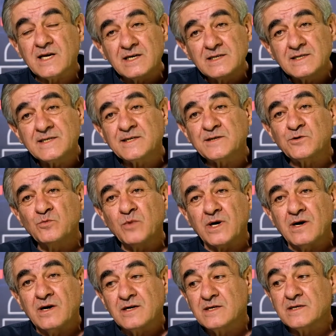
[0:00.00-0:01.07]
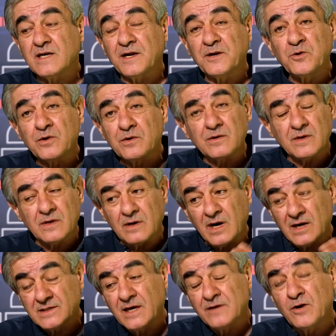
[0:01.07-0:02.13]
And from here, the events of the
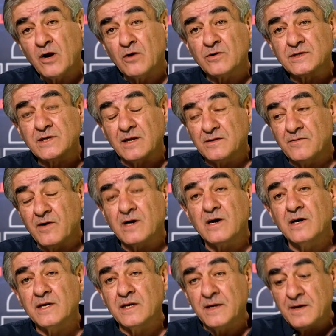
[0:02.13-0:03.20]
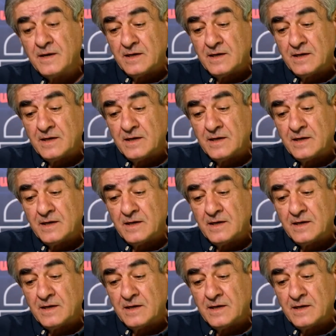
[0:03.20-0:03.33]
1920s begin.